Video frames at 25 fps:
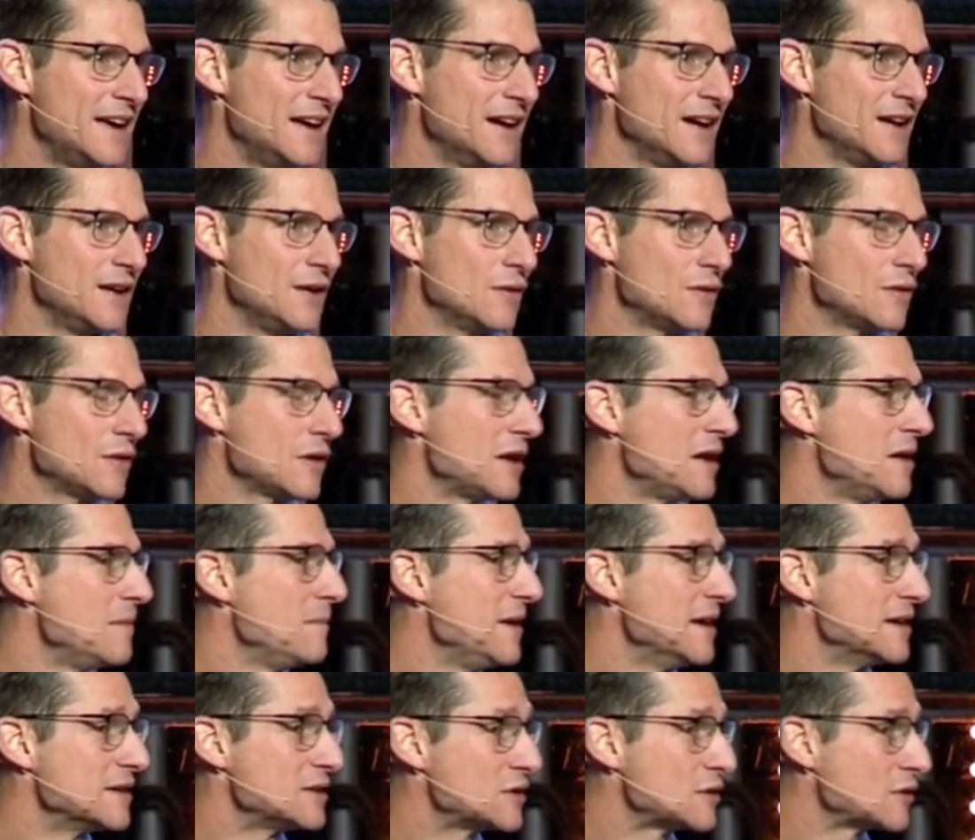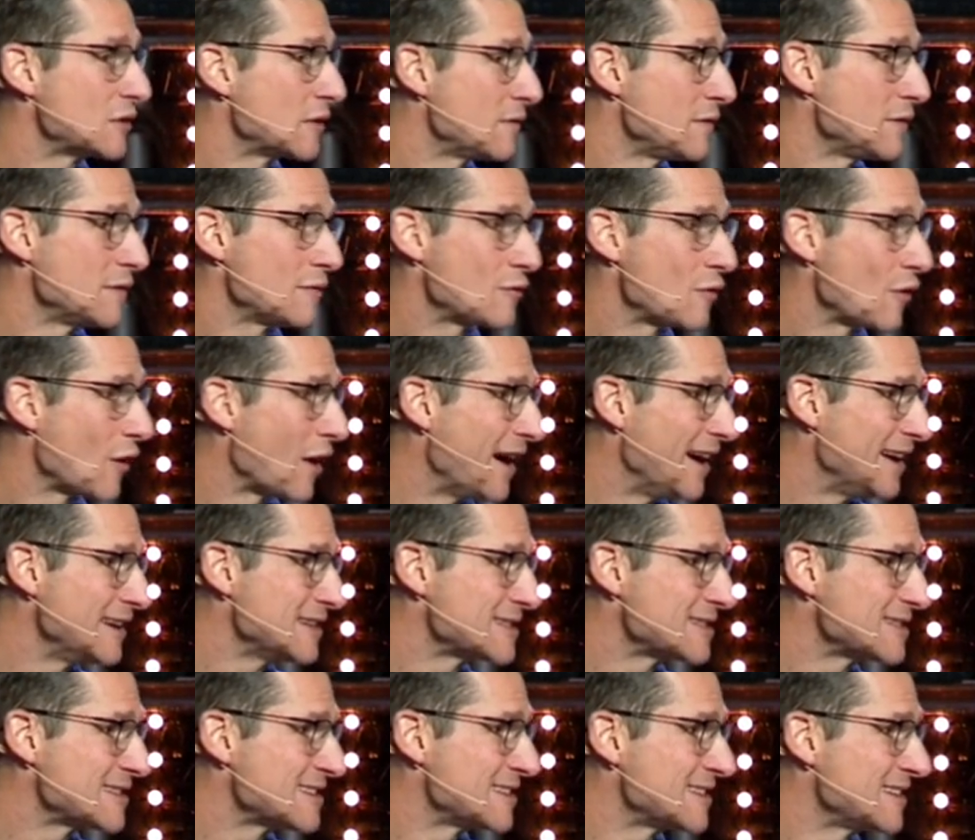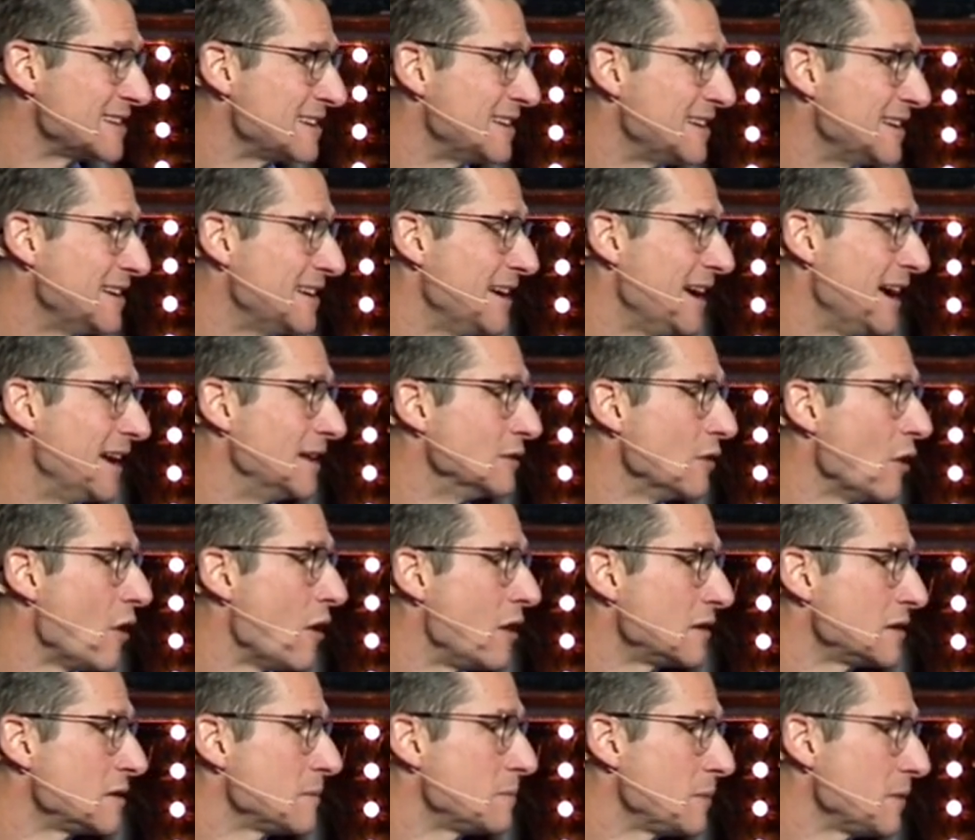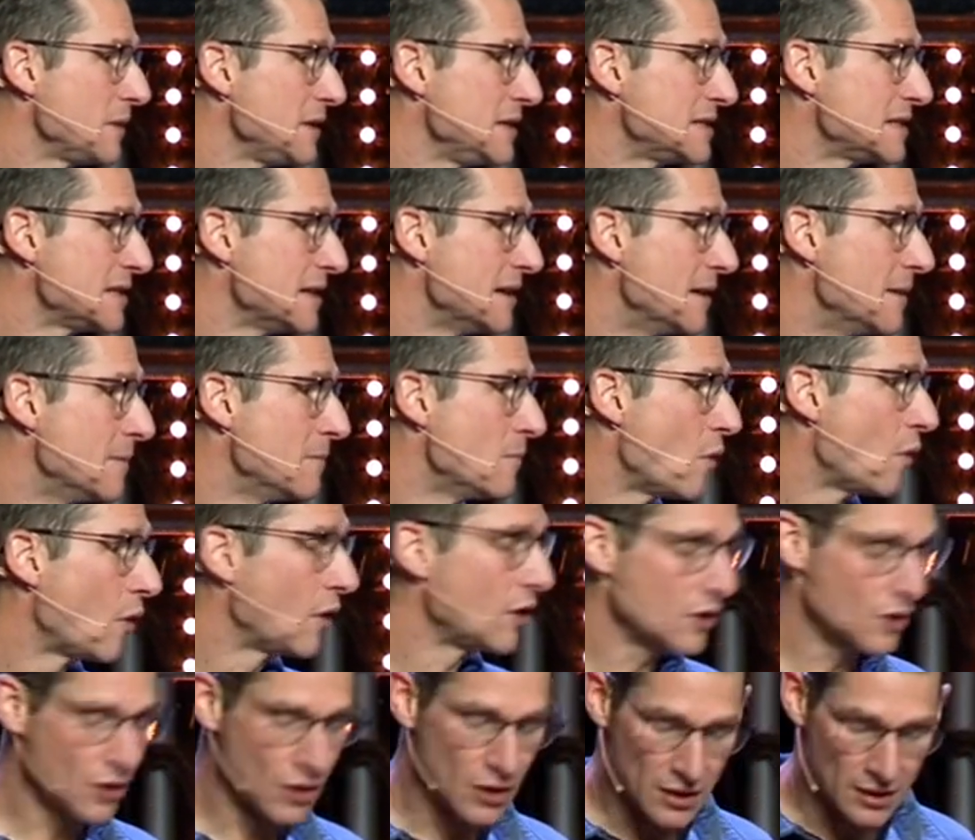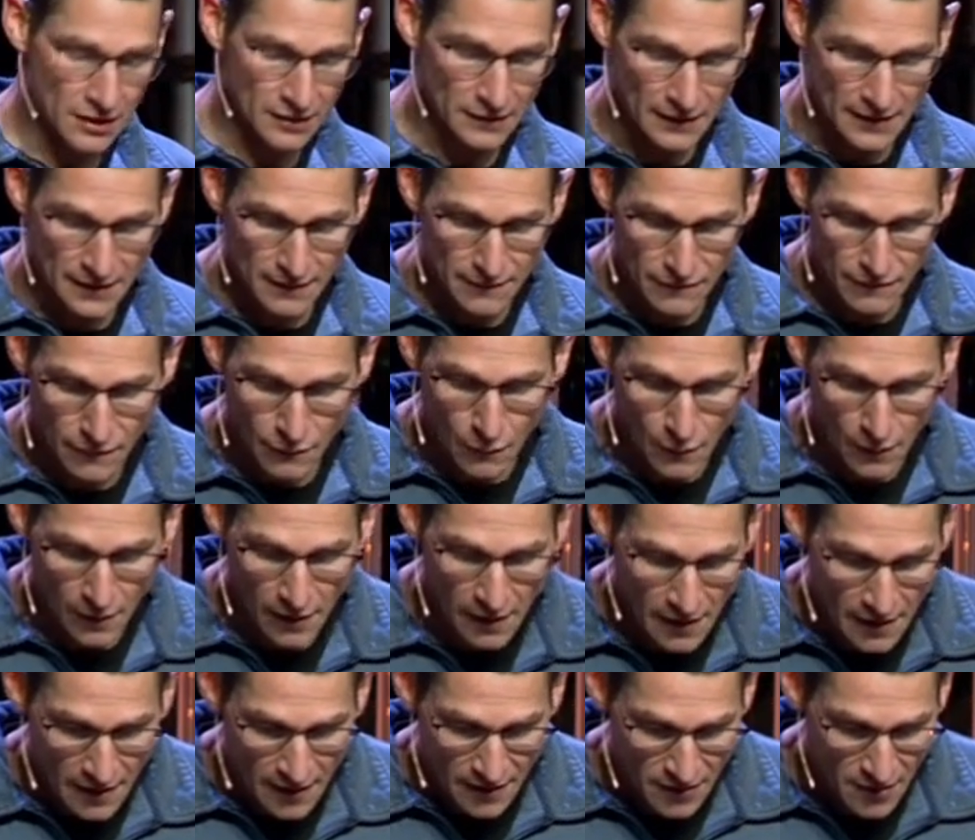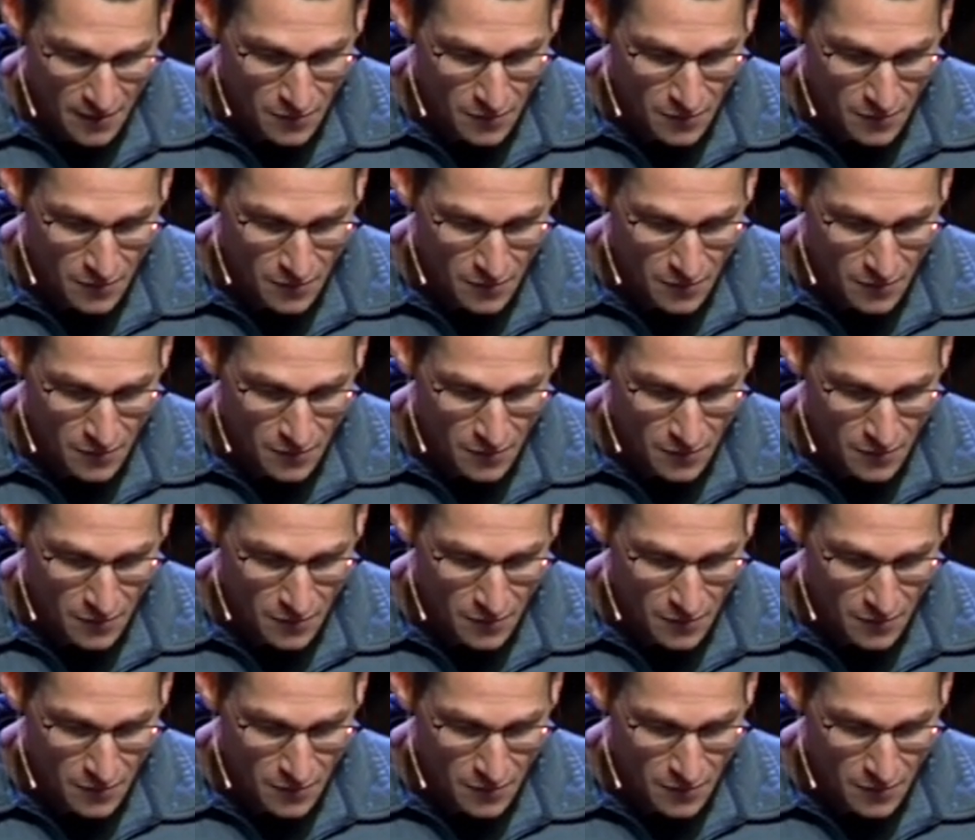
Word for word: You're either going to be a servant of Christ and long to please him, or you're going to live for the